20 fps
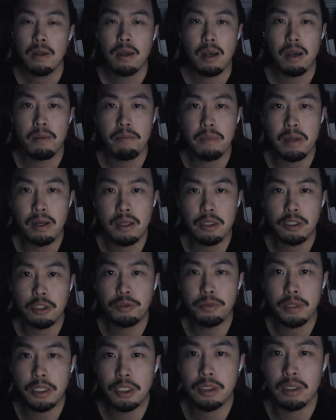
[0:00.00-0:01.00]

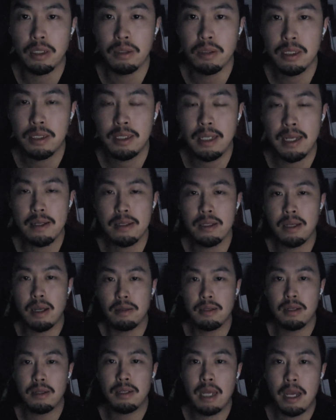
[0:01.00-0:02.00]
administration stance on
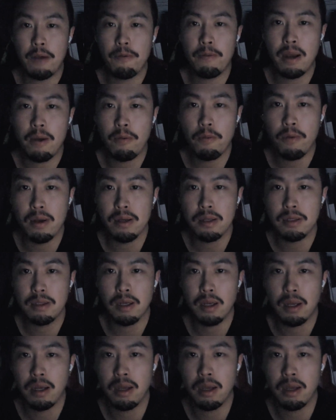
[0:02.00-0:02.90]
the Taiwan was